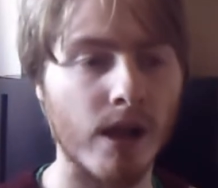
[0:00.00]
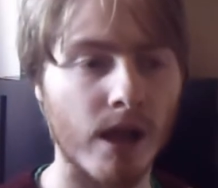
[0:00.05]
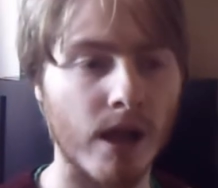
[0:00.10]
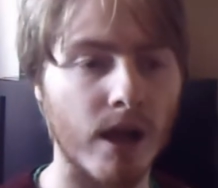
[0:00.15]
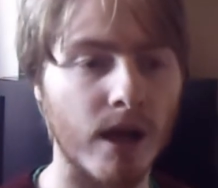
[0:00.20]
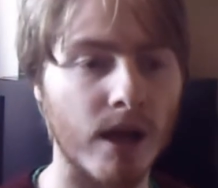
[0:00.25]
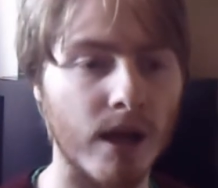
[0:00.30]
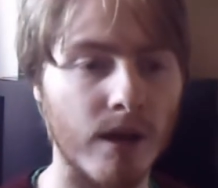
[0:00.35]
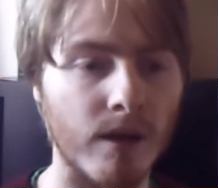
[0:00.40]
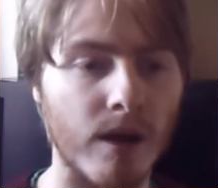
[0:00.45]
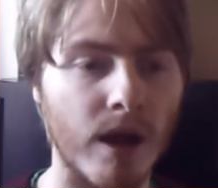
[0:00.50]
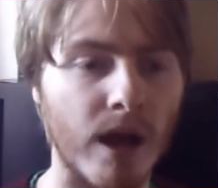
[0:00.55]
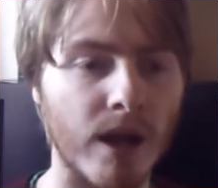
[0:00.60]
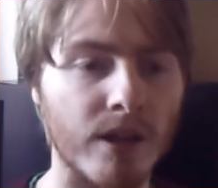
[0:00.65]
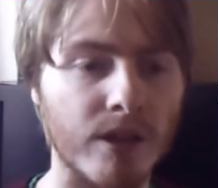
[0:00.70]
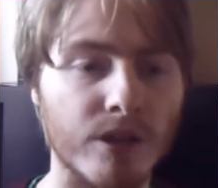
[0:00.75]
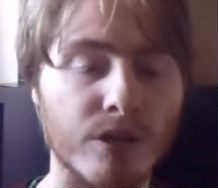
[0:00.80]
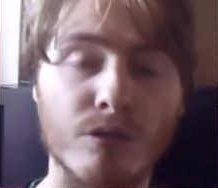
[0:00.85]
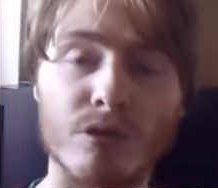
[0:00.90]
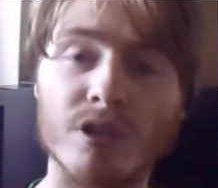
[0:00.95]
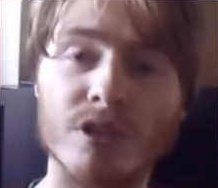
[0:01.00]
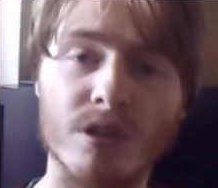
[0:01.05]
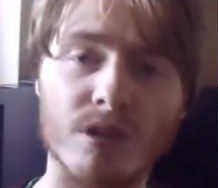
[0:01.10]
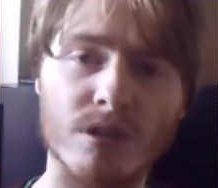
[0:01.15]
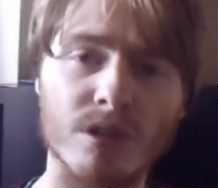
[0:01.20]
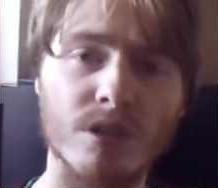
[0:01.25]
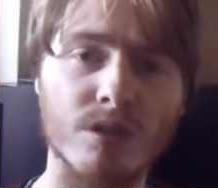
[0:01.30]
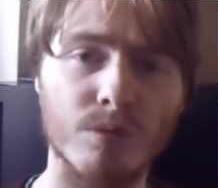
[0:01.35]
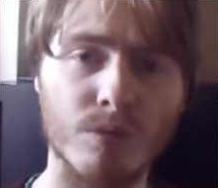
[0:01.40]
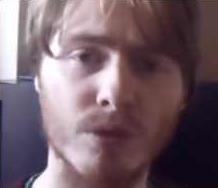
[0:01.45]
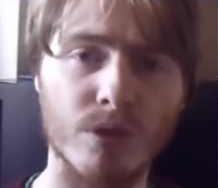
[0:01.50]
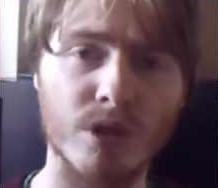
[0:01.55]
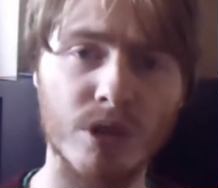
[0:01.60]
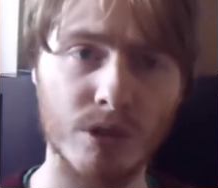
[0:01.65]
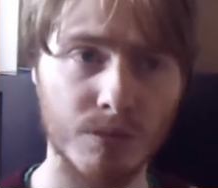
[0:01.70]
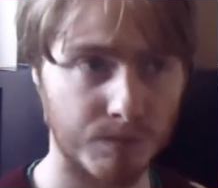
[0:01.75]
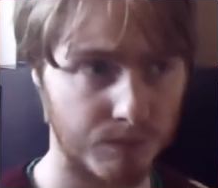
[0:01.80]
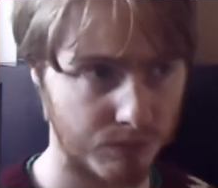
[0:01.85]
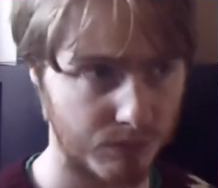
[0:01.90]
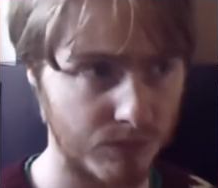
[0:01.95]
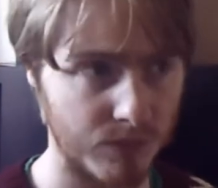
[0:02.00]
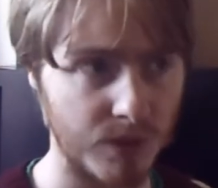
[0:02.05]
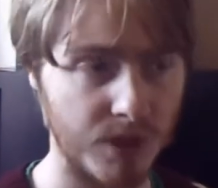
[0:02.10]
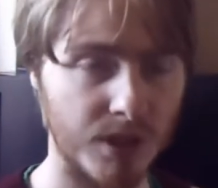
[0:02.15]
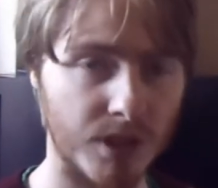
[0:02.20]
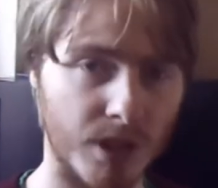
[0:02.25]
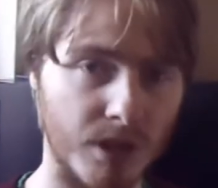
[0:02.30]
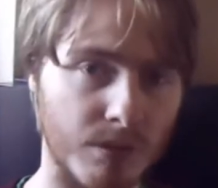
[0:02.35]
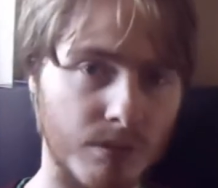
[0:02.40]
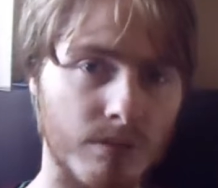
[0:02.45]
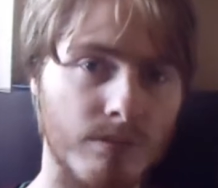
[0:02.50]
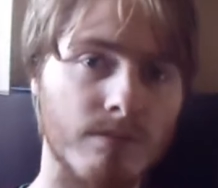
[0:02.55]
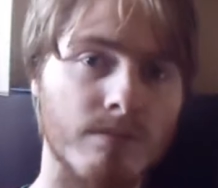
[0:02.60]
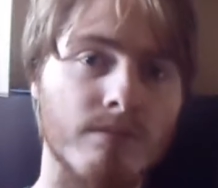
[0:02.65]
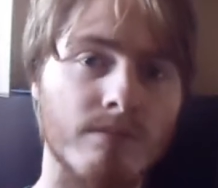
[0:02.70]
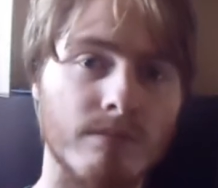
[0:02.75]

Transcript: uh, and the results were, you know,